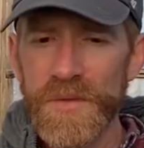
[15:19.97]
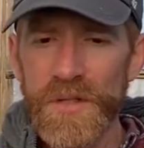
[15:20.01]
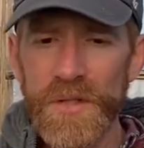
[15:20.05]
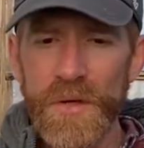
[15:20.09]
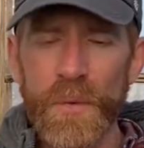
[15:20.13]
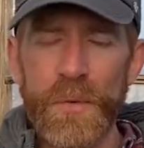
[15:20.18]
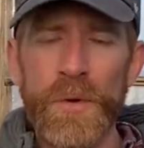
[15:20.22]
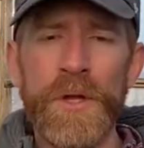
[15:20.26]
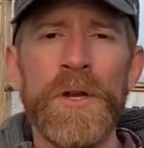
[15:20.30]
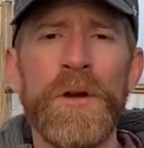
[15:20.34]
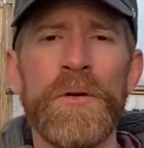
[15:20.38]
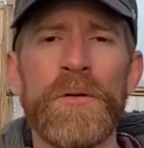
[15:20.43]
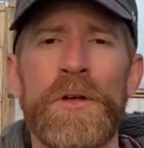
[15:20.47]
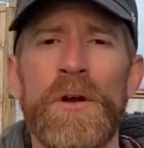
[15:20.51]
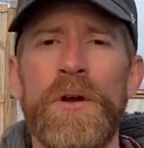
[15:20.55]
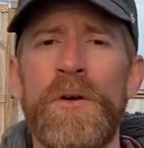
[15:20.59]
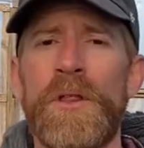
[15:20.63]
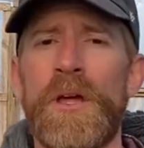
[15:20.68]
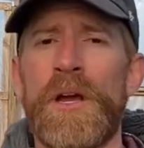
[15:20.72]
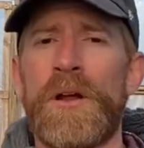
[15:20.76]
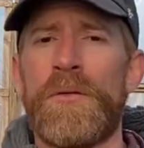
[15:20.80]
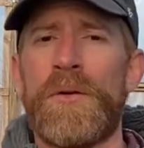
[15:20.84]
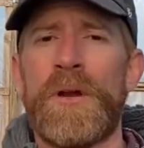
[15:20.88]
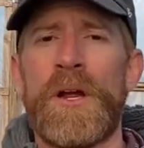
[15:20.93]
We don't go
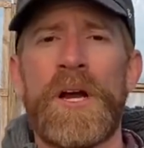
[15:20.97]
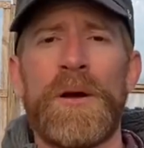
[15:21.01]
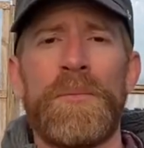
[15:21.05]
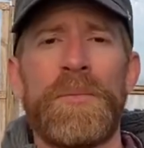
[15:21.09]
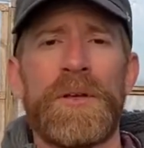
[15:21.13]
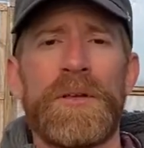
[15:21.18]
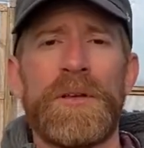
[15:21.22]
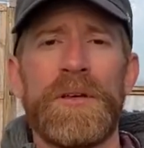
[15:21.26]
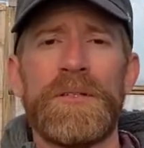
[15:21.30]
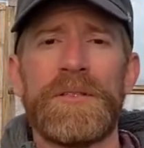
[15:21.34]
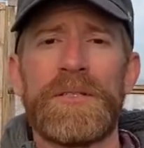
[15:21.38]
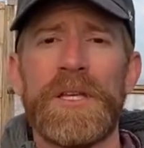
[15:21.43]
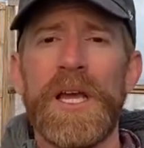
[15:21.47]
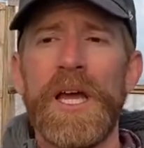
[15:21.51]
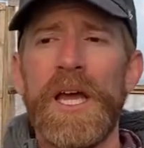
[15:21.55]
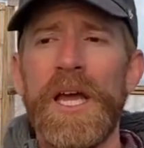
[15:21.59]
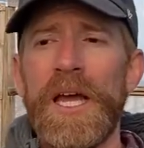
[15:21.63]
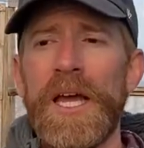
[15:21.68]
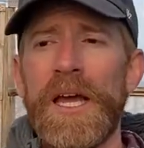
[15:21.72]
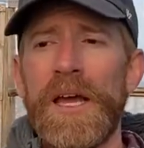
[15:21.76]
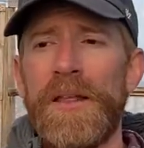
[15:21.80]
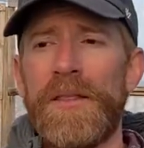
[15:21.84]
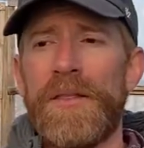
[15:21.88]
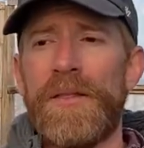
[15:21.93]
that route because
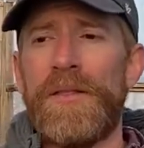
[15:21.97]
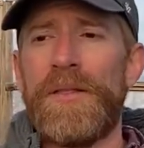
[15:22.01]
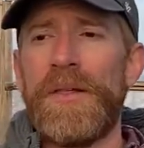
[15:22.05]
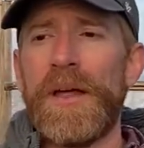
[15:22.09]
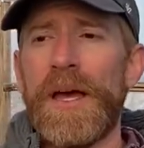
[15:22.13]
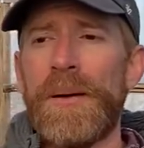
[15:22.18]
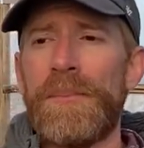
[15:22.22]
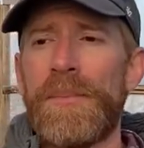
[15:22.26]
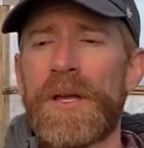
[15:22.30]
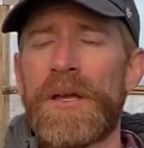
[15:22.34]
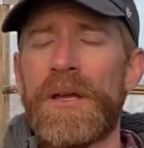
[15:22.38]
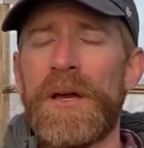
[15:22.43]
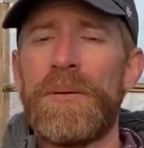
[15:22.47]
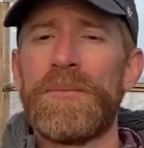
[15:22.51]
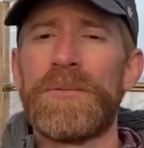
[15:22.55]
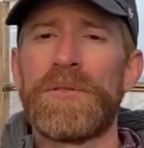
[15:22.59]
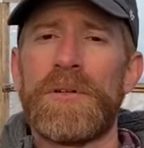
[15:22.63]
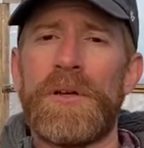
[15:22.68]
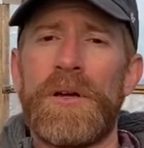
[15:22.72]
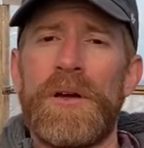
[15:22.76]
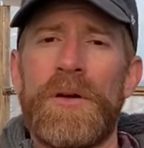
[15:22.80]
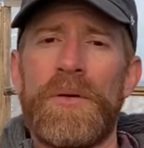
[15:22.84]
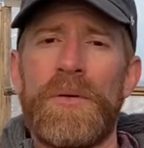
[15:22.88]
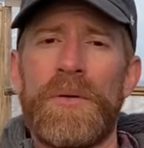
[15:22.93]
that becomes
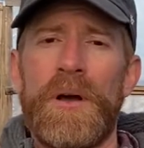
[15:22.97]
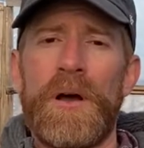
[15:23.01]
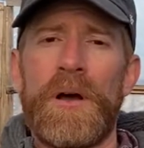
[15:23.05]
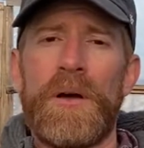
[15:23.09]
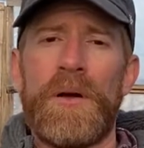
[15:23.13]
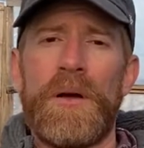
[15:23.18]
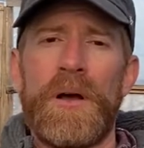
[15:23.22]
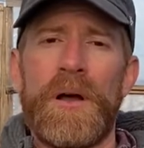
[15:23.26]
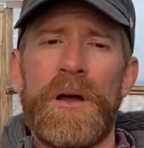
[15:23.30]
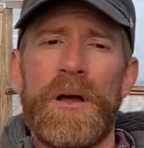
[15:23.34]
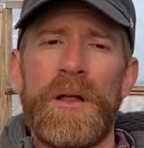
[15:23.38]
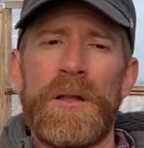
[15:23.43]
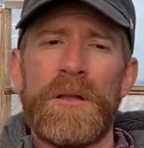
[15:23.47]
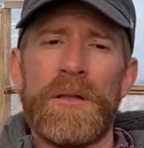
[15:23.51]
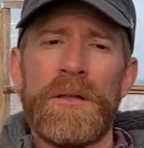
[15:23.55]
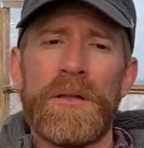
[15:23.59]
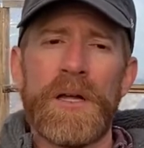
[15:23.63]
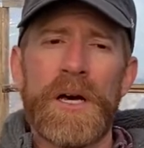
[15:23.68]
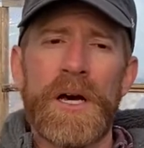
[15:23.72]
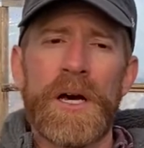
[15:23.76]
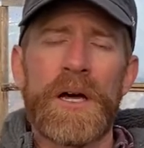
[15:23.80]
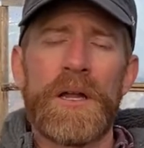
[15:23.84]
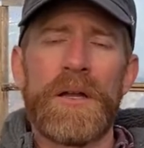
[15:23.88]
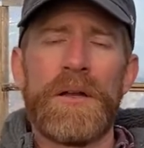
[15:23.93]
a
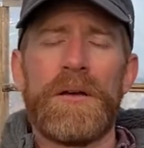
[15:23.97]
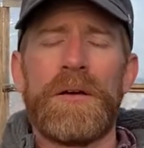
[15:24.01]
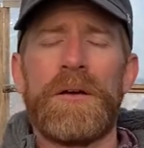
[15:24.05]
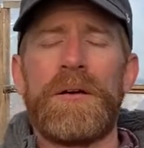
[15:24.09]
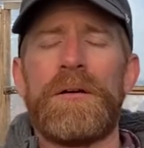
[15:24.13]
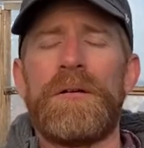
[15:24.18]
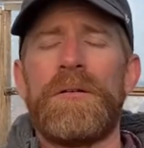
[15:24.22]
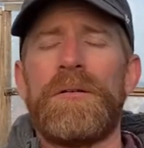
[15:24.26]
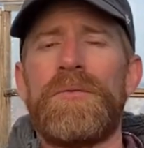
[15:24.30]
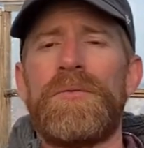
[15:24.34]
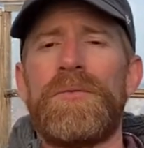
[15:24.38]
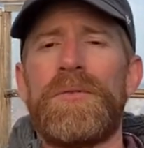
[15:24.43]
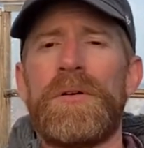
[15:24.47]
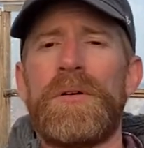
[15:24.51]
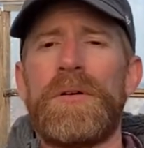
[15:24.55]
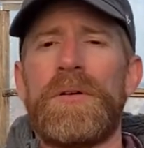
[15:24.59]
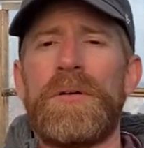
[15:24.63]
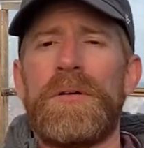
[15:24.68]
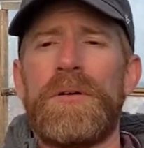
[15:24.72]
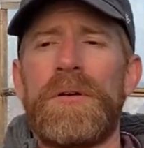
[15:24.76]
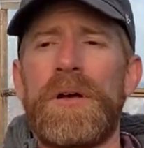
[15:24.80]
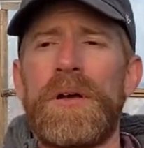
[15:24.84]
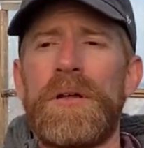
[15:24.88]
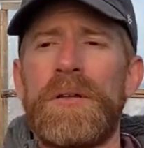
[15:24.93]
lot
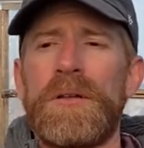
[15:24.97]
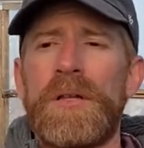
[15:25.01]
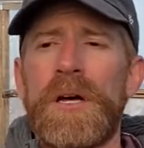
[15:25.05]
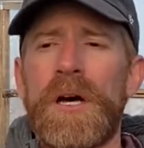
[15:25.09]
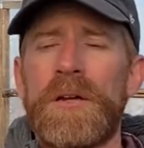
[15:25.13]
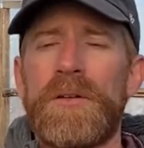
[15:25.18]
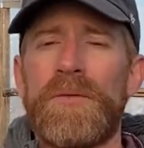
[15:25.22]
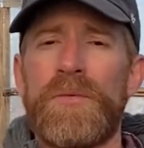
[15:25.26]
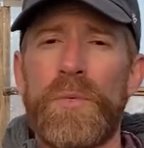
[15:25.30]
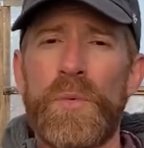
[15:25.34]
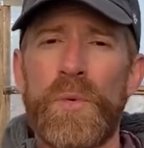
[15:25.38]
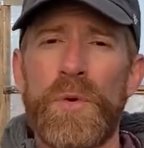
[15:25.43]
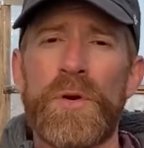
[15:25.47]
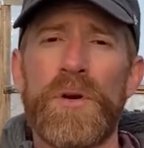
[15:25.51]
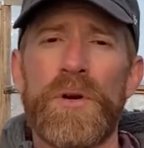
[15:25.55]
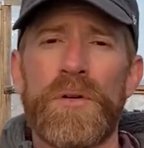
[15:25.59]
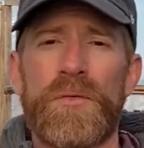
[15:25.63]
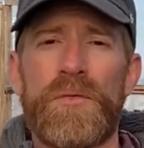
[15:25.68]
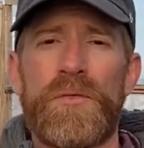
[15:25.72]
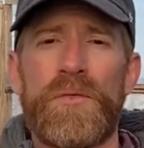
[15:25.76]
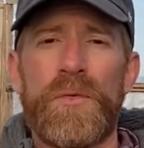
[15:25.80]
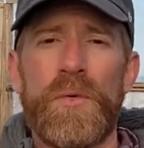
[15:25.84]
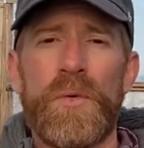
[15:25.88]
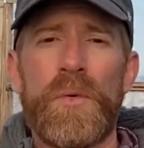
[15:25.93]
of
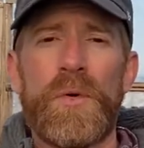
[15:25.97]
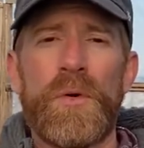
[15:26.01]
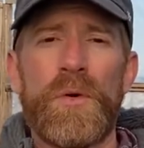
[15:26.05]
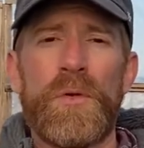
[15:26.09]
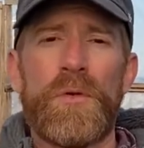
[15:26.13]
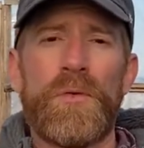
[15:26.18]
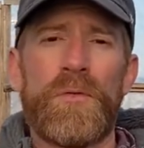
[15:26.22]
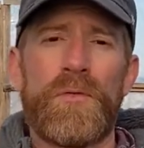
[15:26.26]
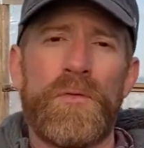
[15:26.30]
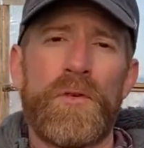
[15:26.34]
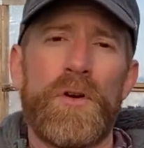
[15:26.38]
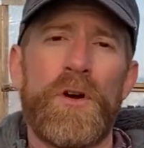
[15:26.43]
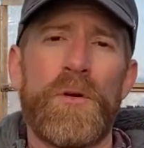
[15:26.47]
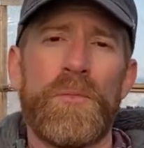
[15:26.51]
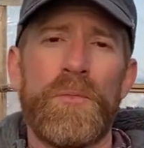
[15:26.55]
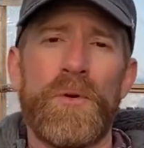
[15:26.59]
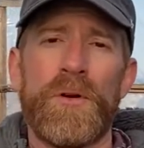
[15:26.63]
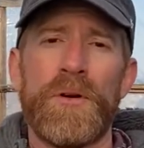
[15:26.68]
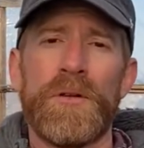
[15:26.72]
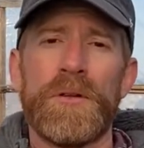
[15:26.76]
work for the farmer,